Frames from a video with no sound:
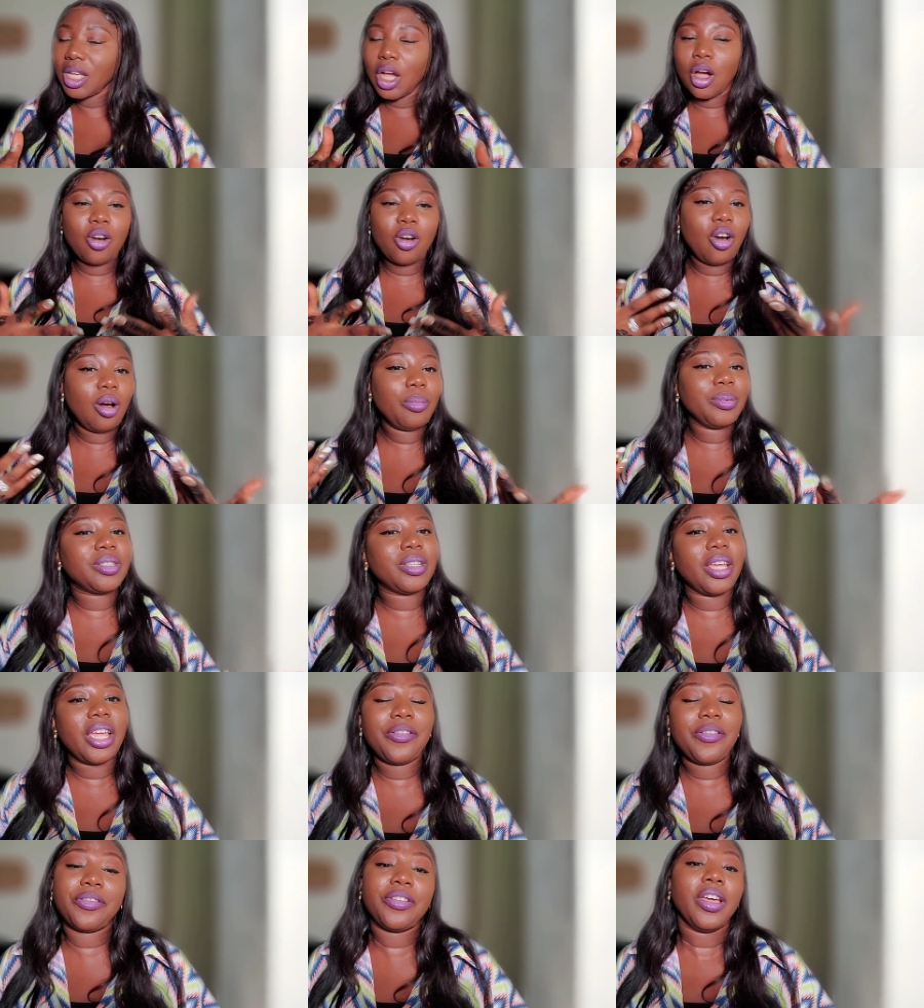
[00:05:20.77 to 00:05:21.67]
Ogom is
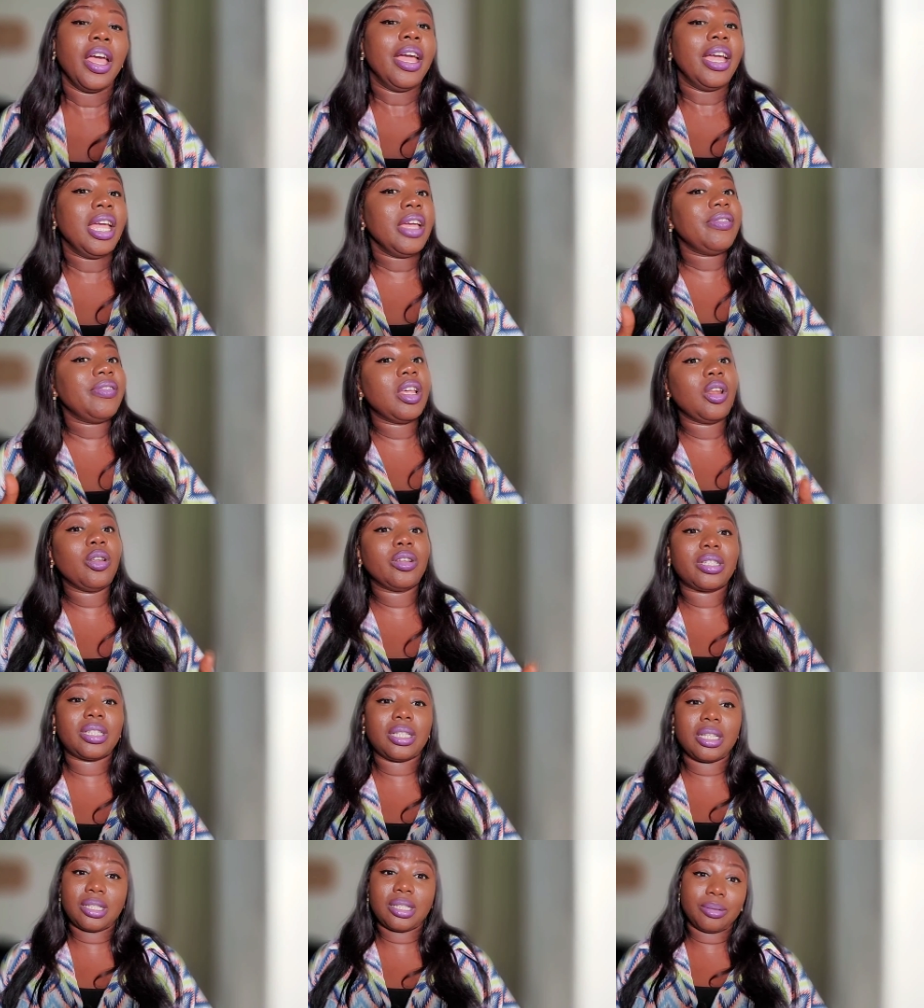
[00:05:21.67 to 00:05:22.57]
if if Nelo
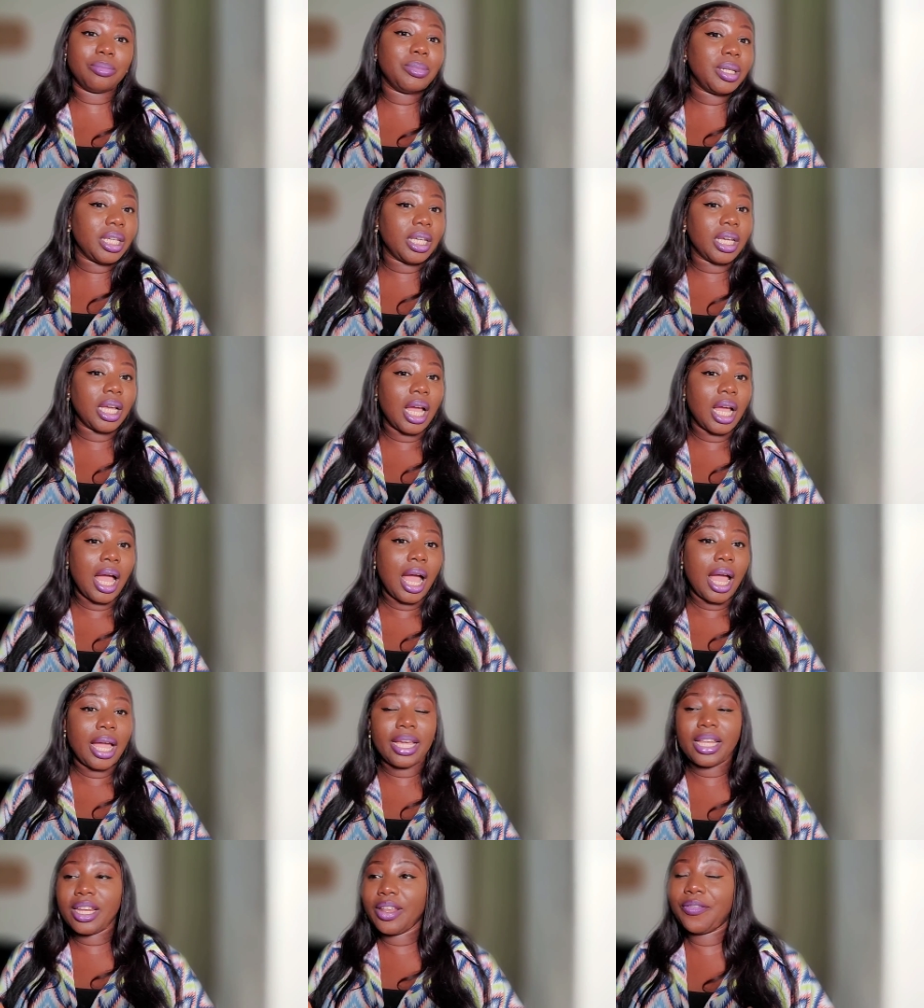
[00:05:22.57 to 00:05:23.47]
sees me
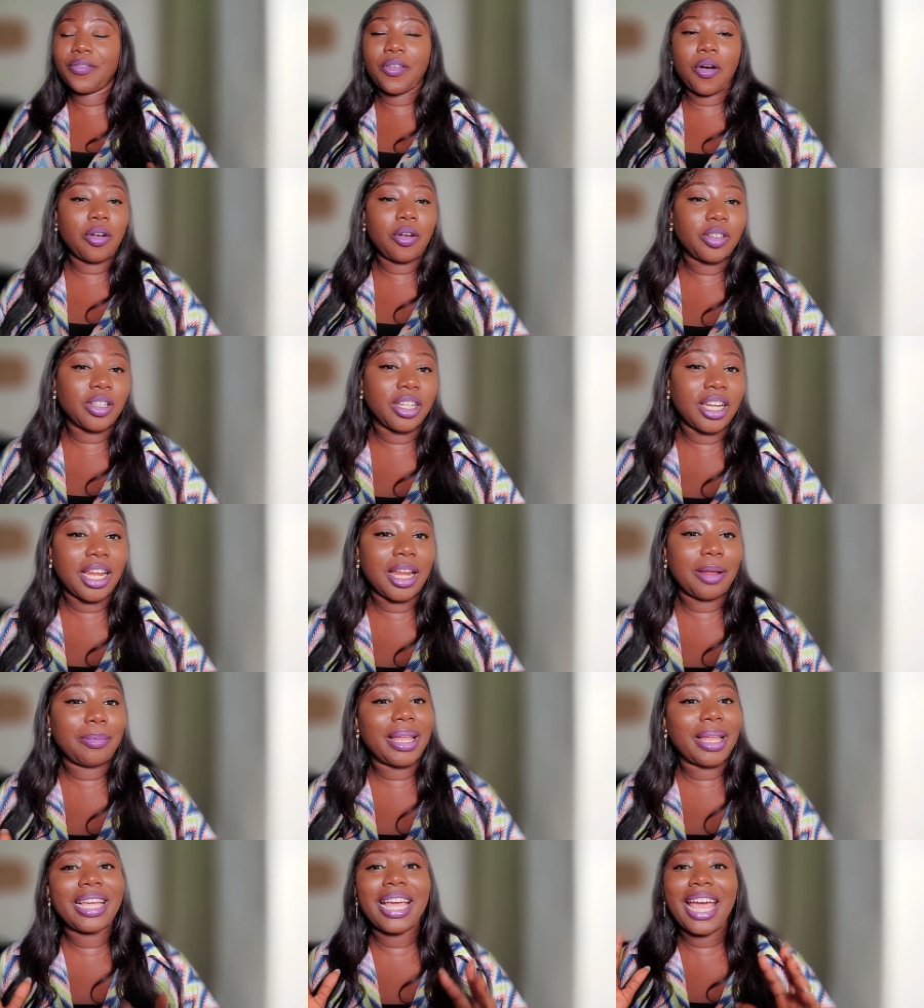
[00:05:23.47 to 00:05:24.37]
in a function and
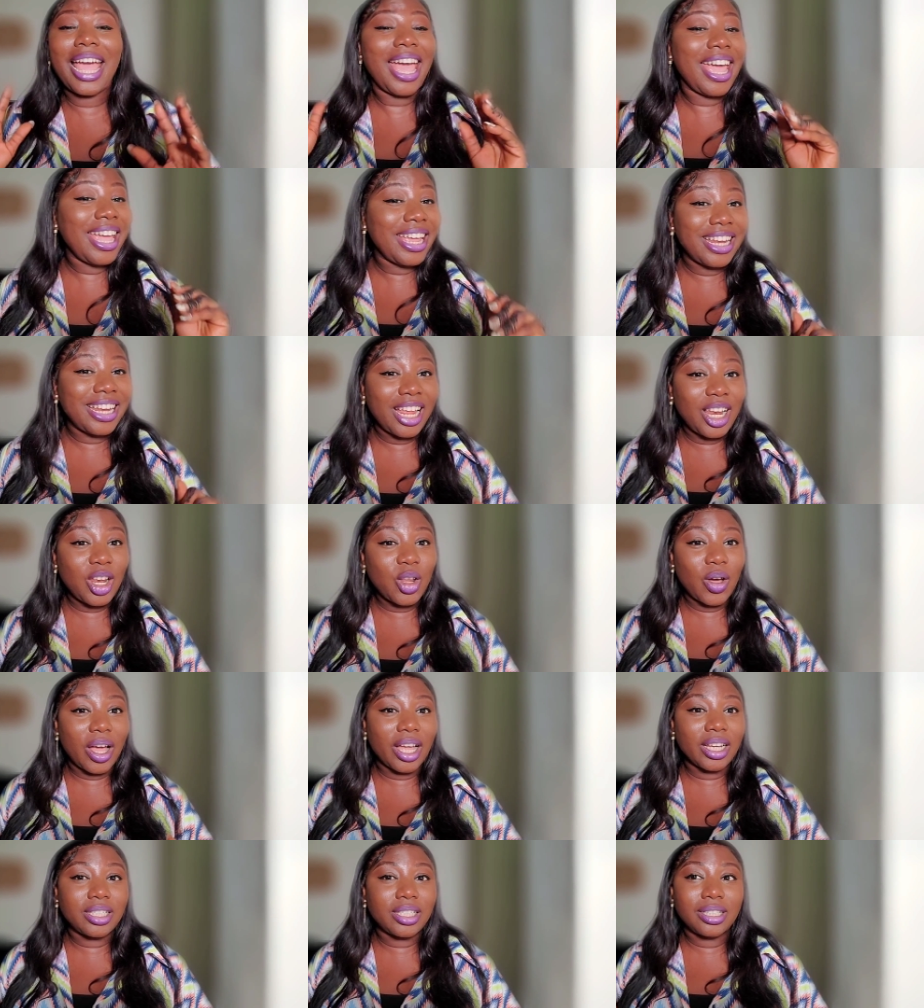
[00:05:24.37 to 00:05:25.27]
I'm like, hey
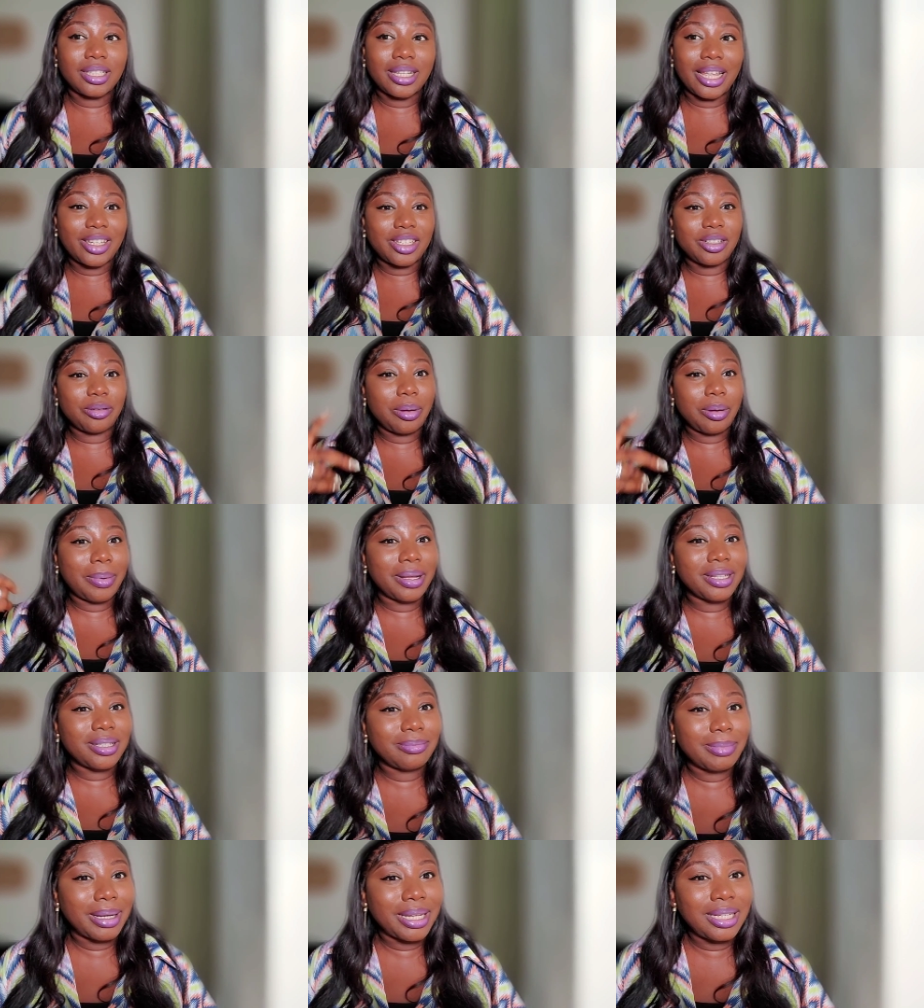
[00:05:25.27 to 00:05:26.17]
Nelo, and she's like, she
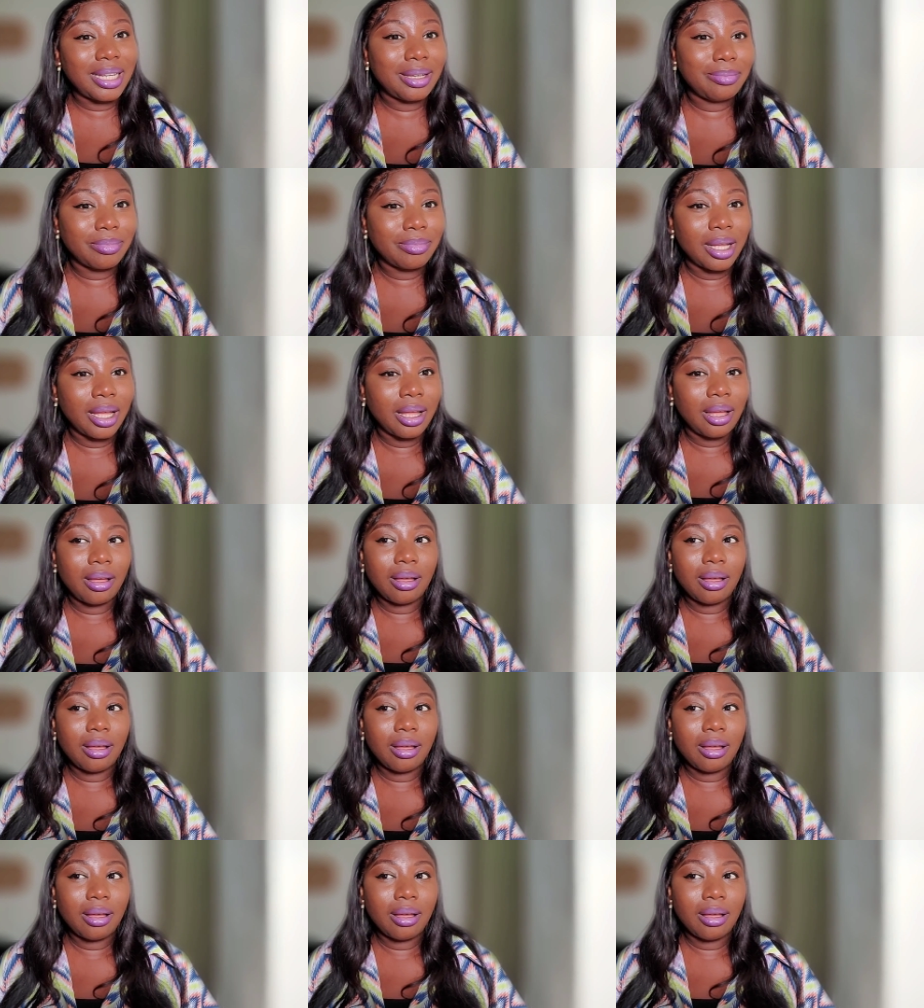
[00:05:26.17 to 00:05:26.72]
remembers my name.